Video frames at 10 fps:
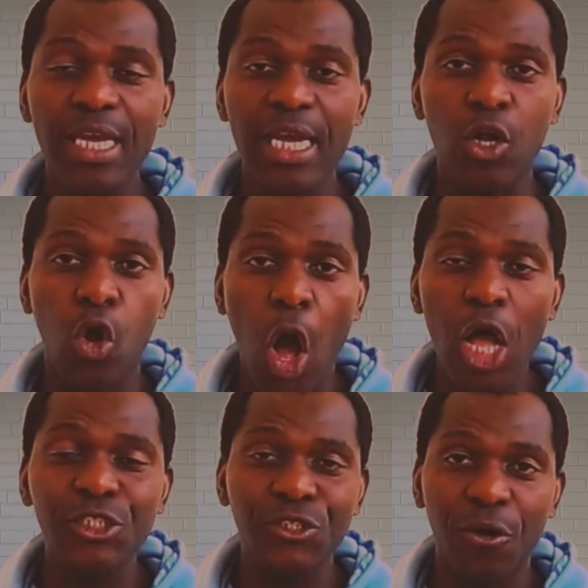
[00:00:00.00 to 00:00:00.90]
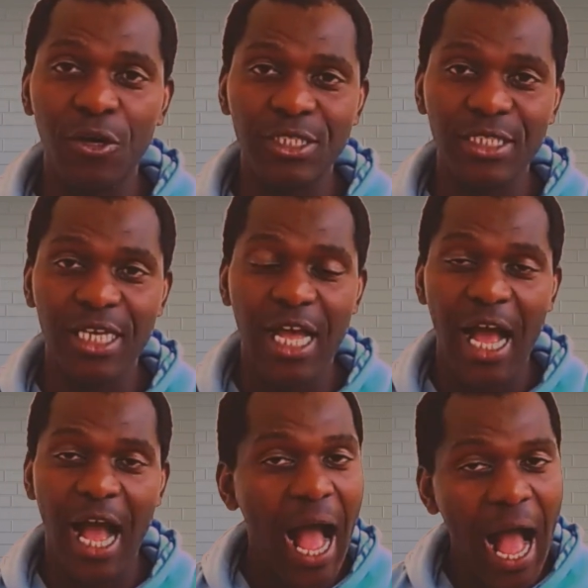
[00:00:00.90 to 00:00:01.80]
God's thoughts are
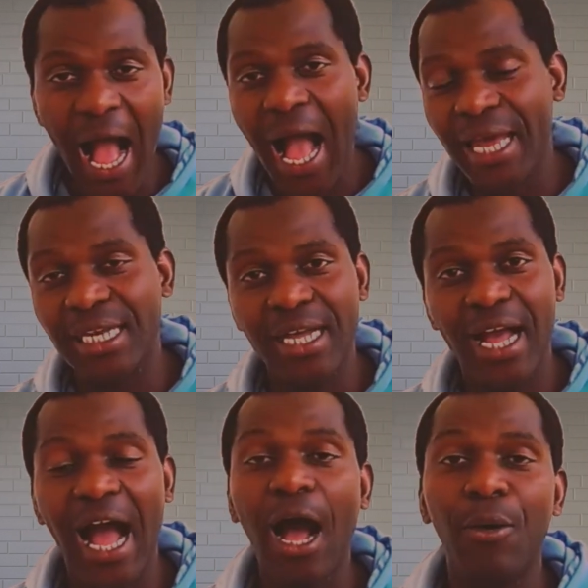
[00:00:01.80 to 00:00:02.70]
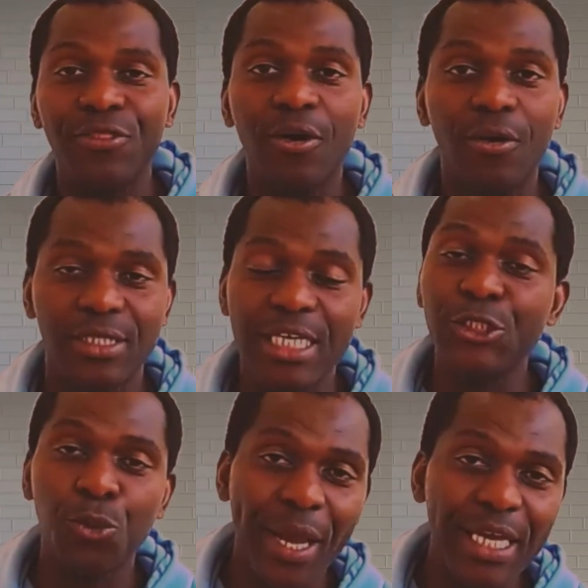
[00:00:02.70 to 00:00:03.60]
higher than our thoughts. His
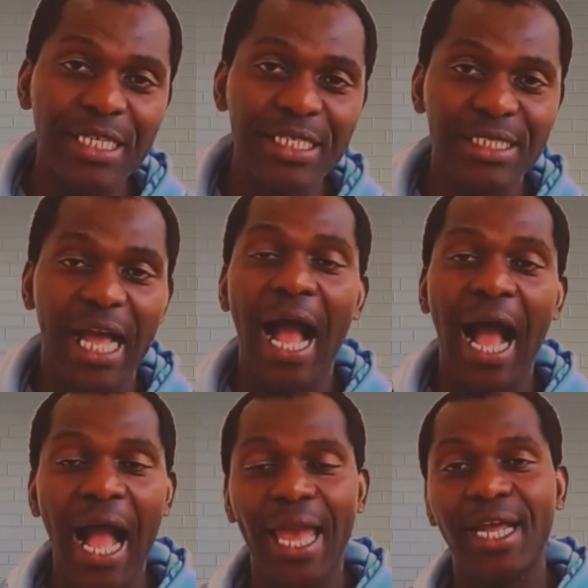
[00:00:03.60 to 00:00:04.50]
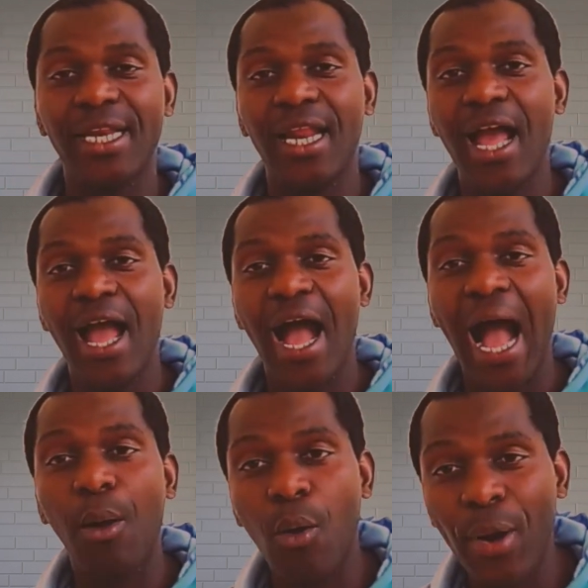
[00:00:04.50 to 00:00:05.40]
ways are higher than our
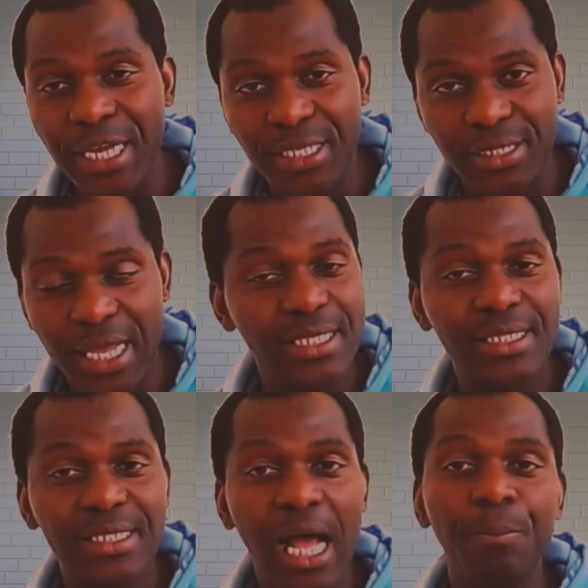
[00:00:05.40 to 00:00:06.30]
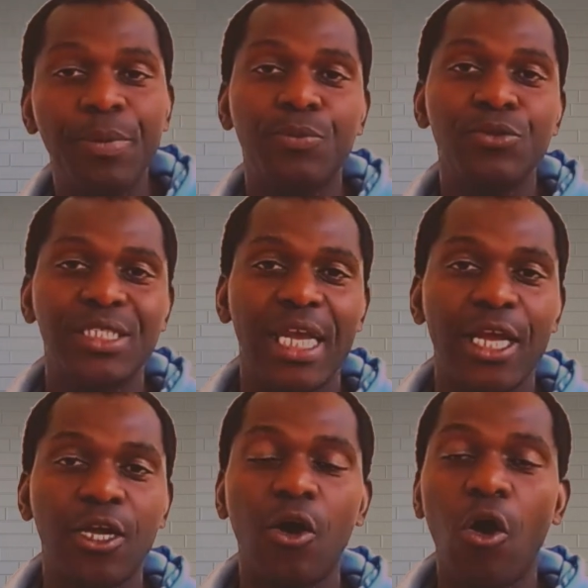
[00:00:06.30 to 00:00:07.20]
ways. And some people say
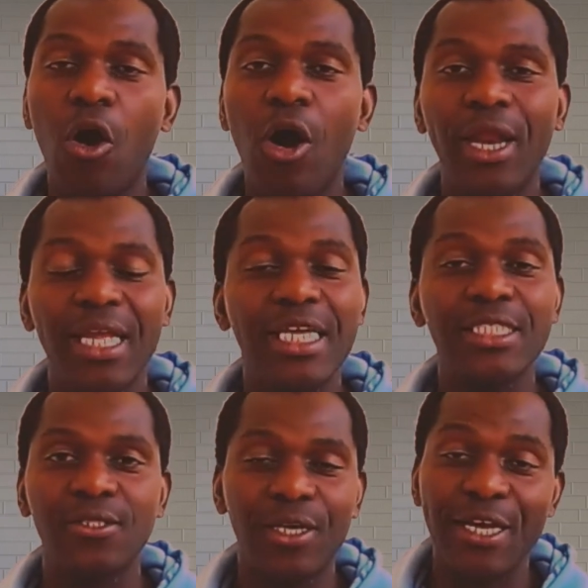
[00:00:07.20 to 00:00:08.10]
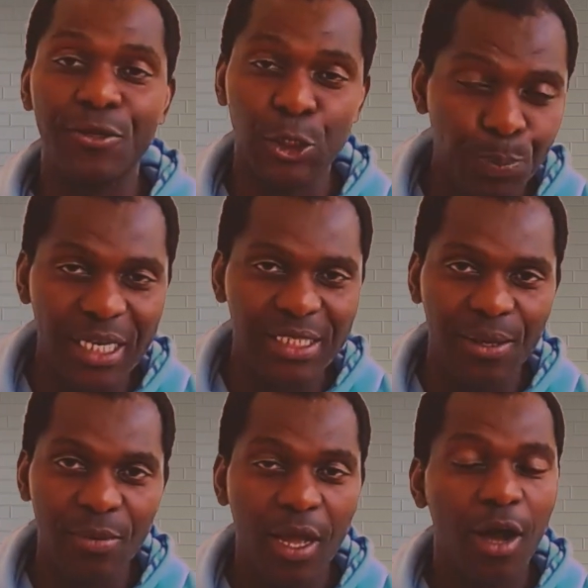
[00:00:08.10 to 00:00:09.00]
God is not a respecter
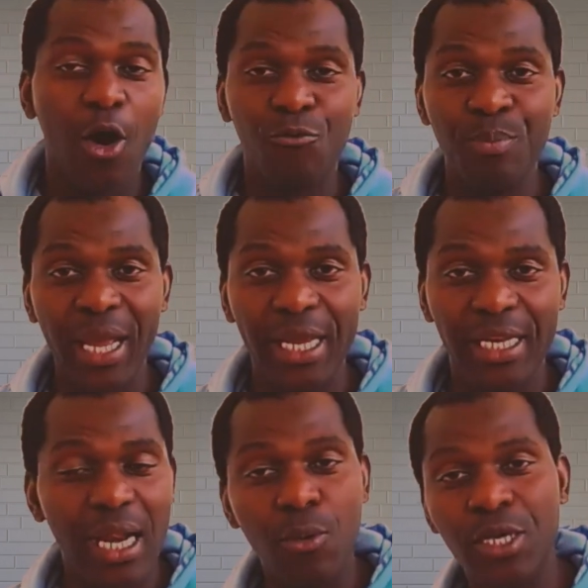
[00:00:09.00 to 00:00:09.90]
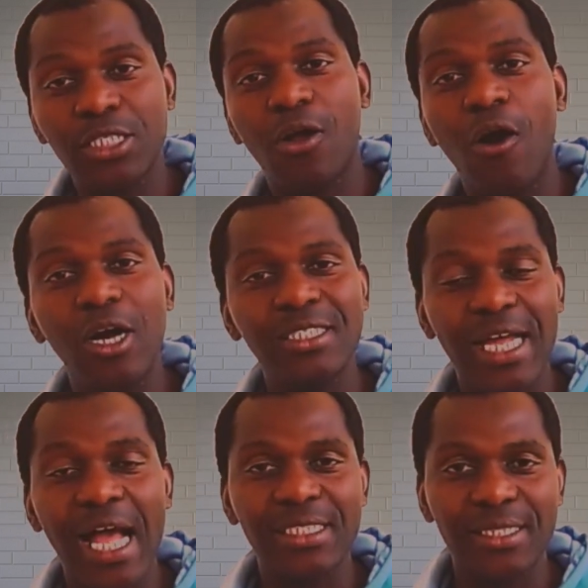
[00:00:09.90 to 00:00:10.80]
of man. In other words, God does
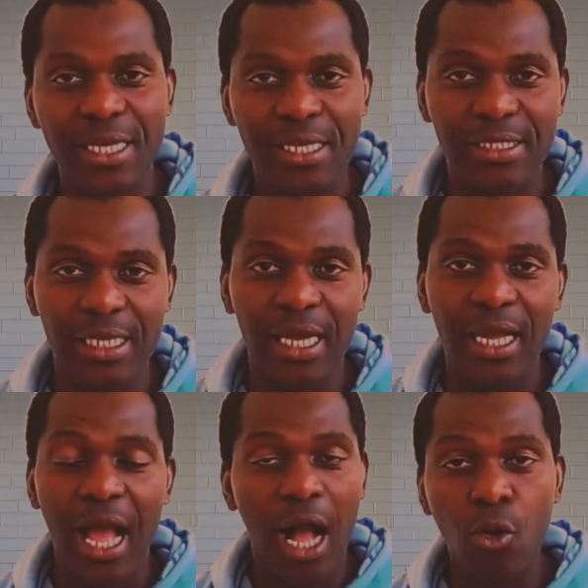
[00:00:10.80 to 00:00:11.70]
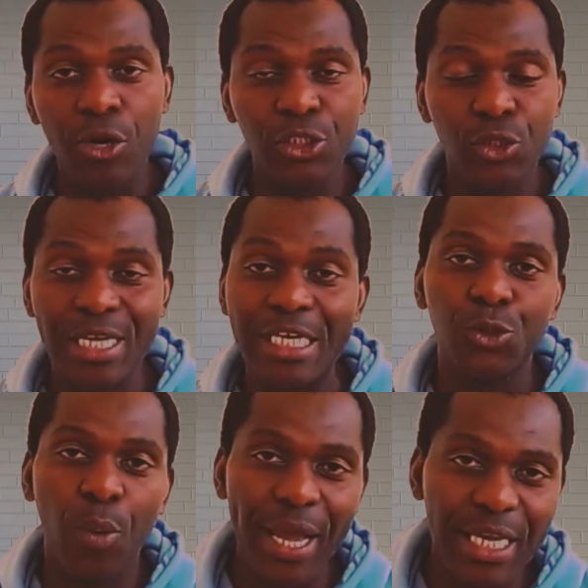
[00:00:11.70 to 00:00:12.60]
things according to his
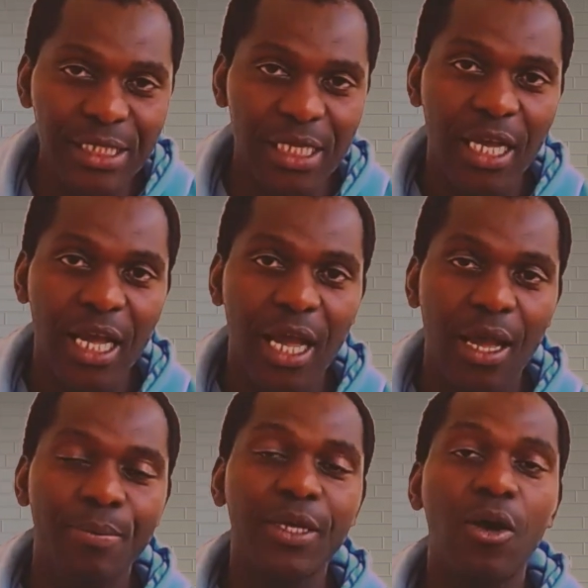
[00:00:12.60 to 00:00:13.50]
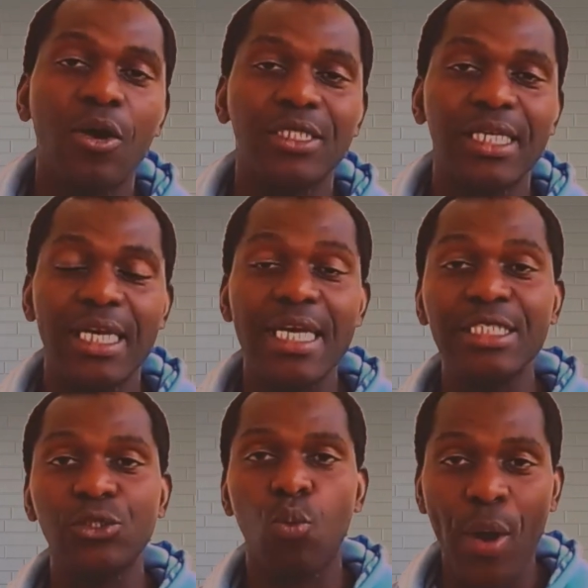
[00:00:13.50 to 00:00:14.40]
ways, because his
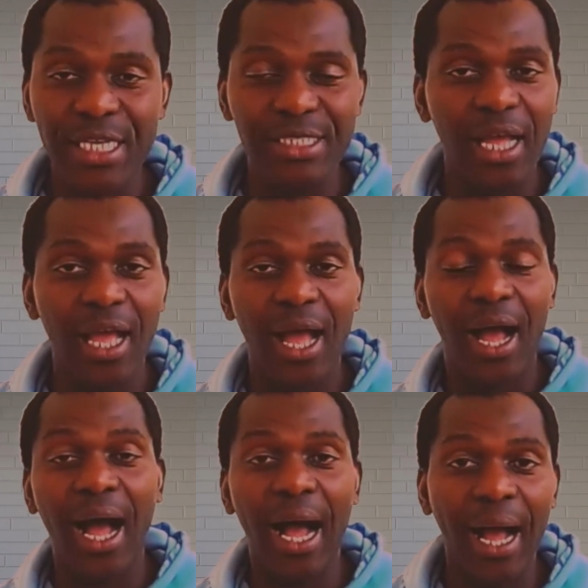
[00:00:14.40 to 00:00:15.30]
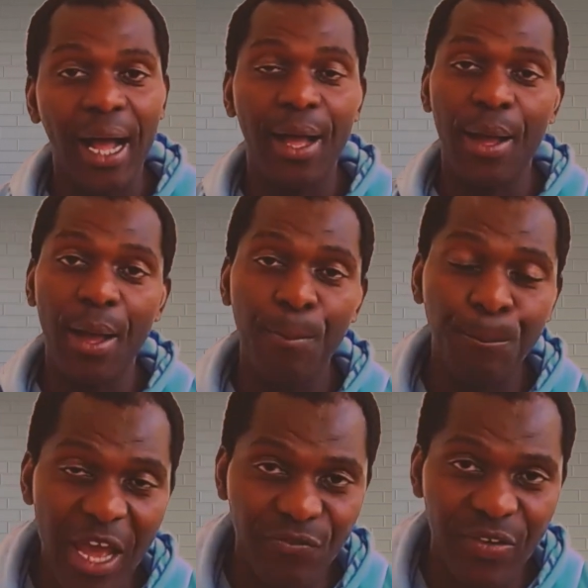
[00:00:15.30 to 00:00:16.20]
ways are
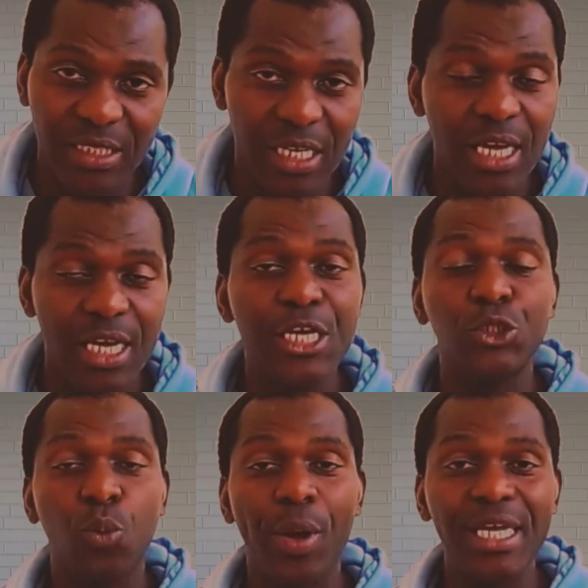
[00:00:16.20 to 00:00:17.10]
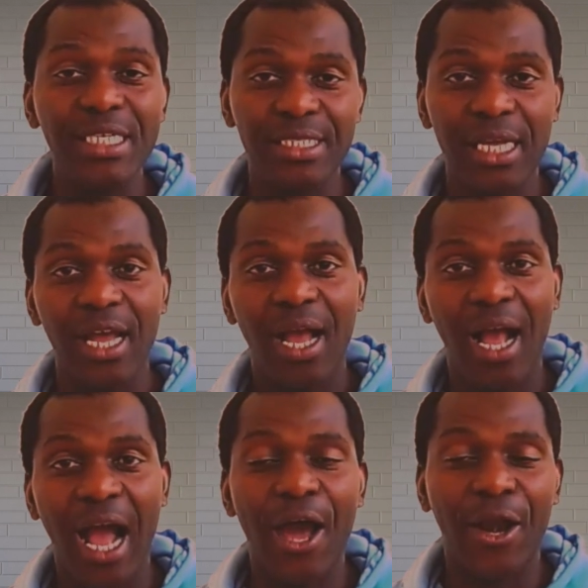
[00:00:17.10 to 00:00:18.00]
perfect. His ways
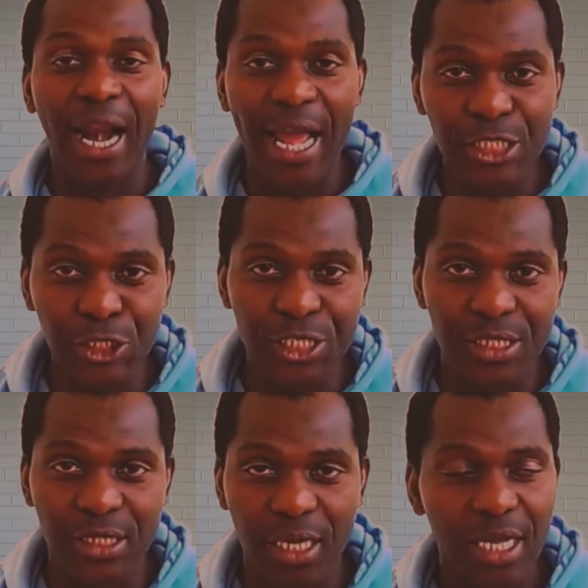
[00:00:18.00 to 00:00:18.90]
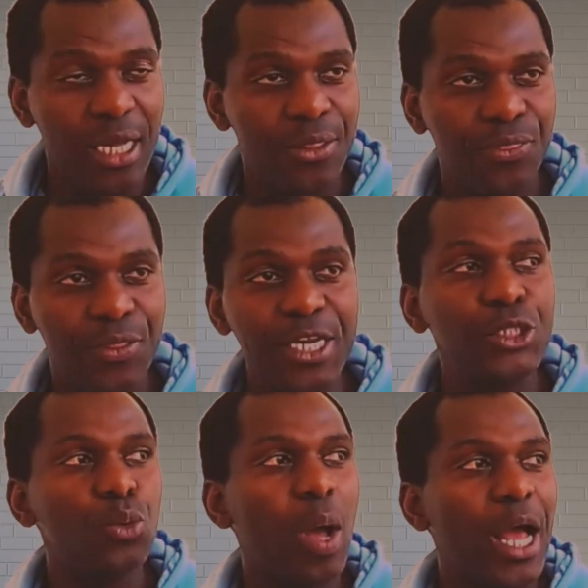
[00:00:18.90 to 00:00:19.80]
are righteous. That is why
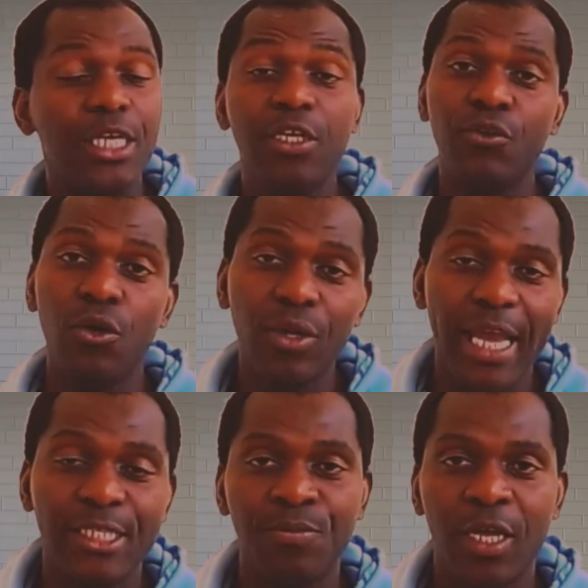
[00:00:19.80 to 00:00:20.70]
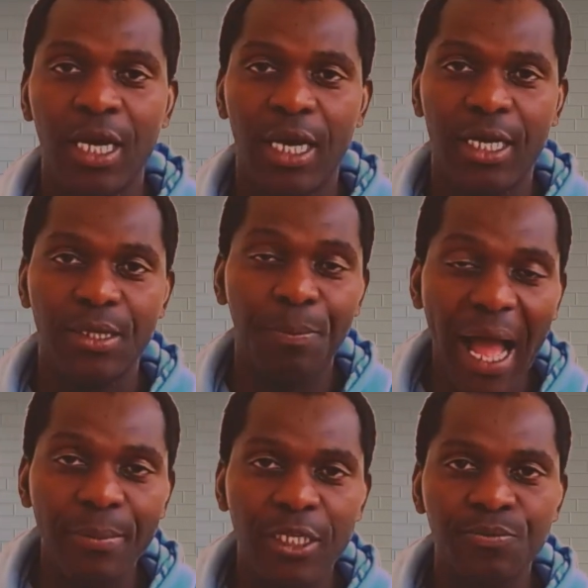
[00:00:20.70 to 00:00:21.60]
if you look at the
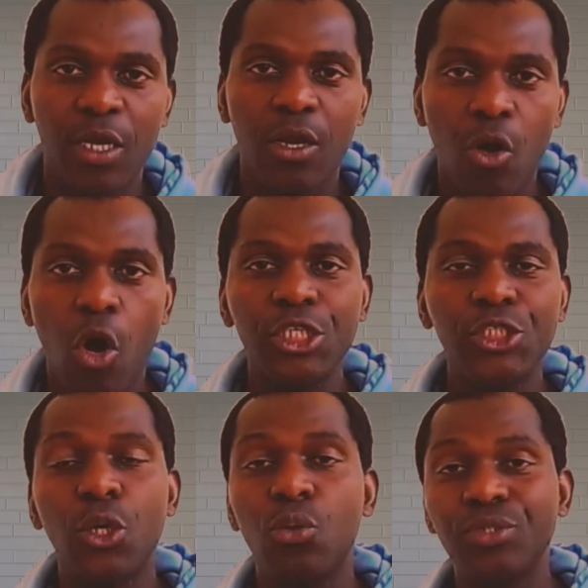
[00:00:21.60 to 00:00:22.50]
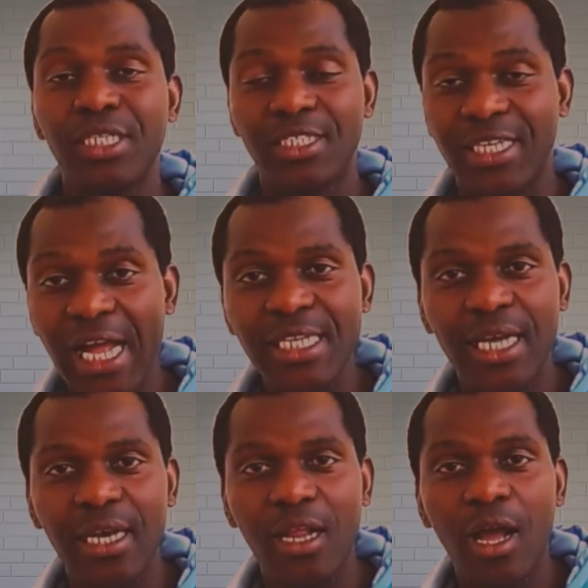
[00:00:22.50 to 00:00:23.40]
Bible, God chose Daniel,
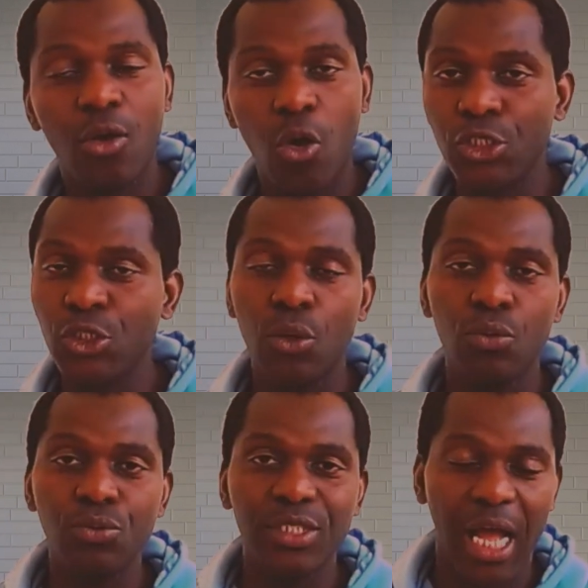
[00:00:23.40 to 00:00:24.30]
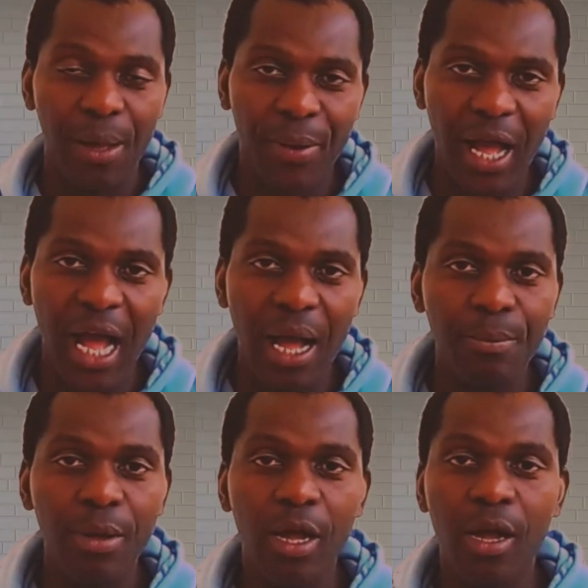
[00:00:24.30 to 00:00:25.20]
God chose Abraham,
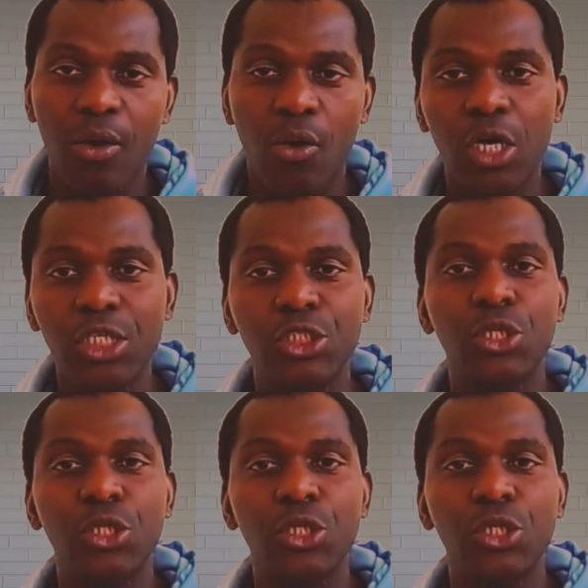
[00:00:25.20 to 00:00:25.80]
God chose